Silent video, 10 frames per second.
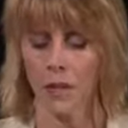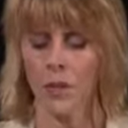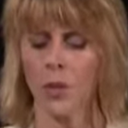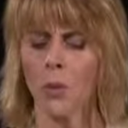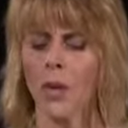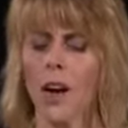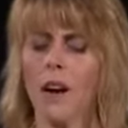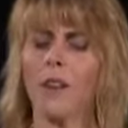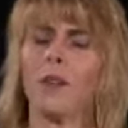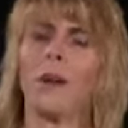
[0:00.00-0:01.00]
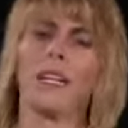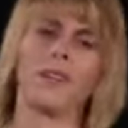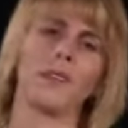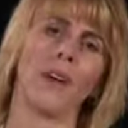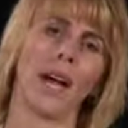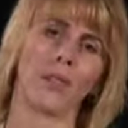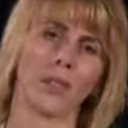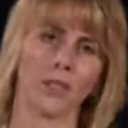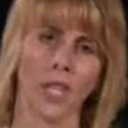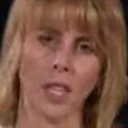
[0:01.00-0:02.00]
So what are the relevant
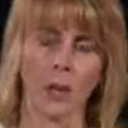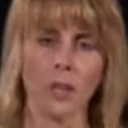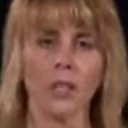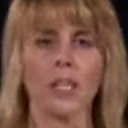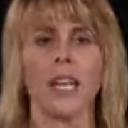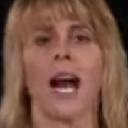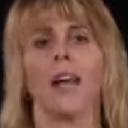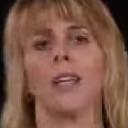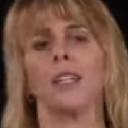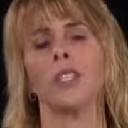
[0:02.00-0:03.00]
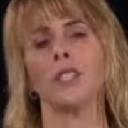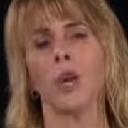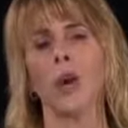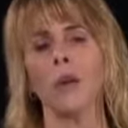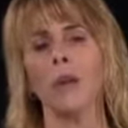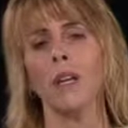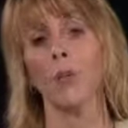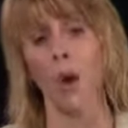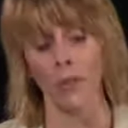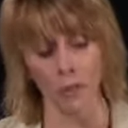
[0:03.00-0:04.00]
factors that they would look at in
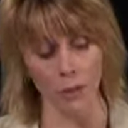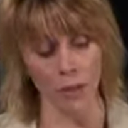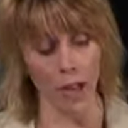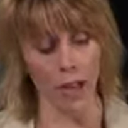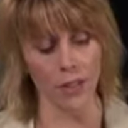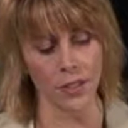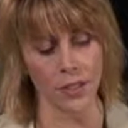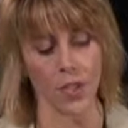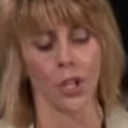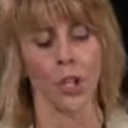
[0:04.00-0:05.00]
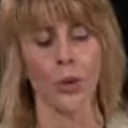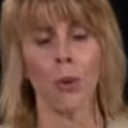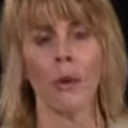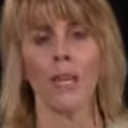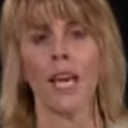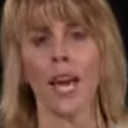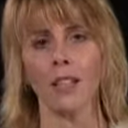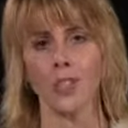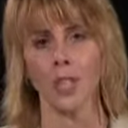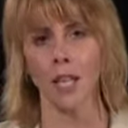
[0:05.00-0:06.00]
determining whether or not you are
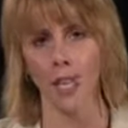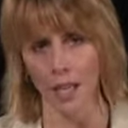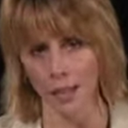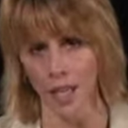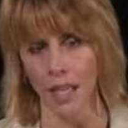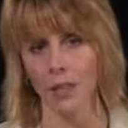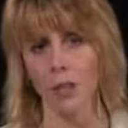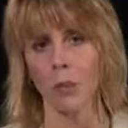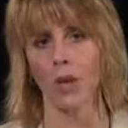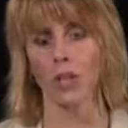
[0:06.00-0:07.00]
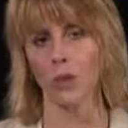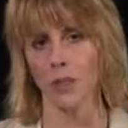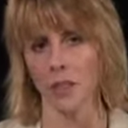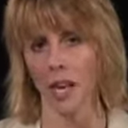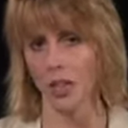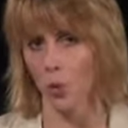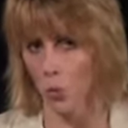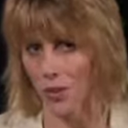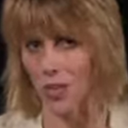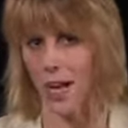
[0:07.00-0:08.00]
engaging in a secondary market transaction
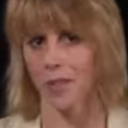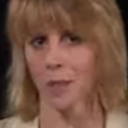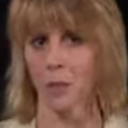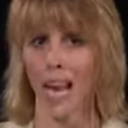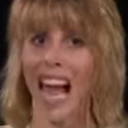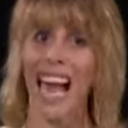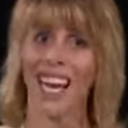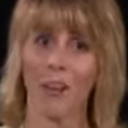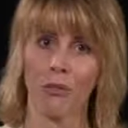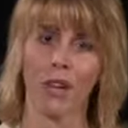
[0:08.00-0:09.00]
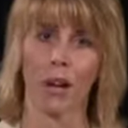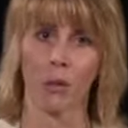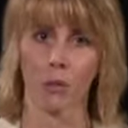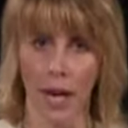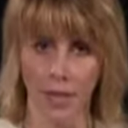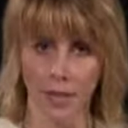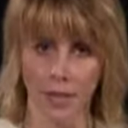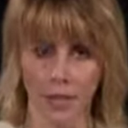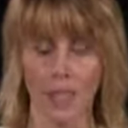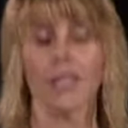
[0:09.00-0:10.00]
with a customer at a fair
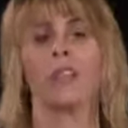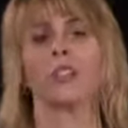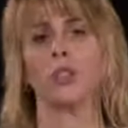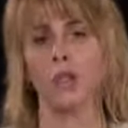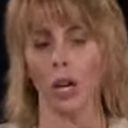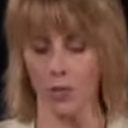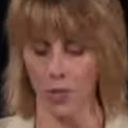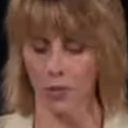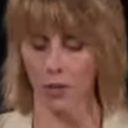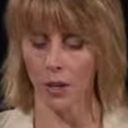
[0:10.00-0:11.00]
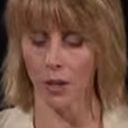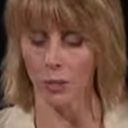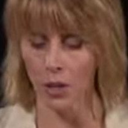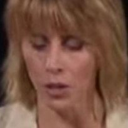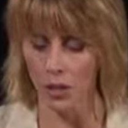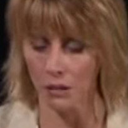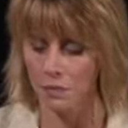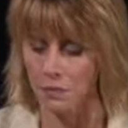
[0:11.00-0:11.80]
price, that you're charging a fair commission?